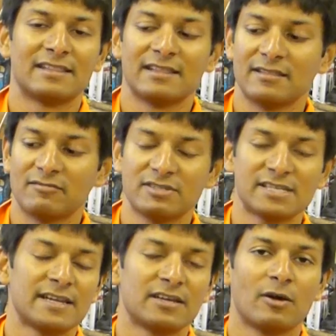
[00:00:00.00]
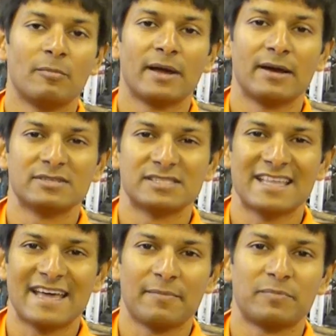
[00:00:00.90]
retaining compound is
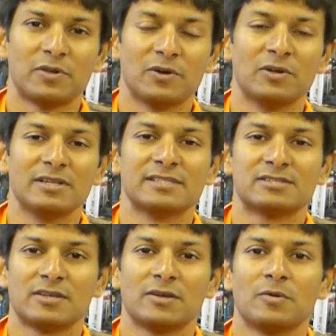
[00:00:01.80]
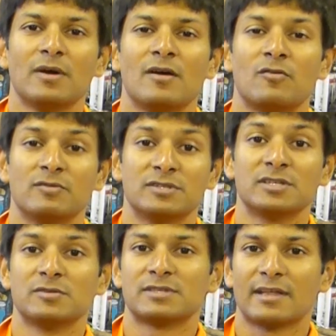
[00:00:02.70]
there purely to
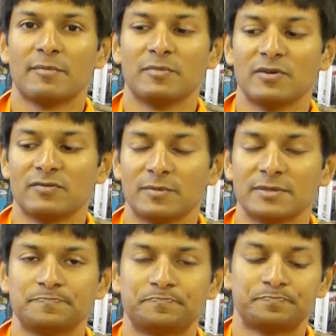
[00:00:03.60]
reduce that movement.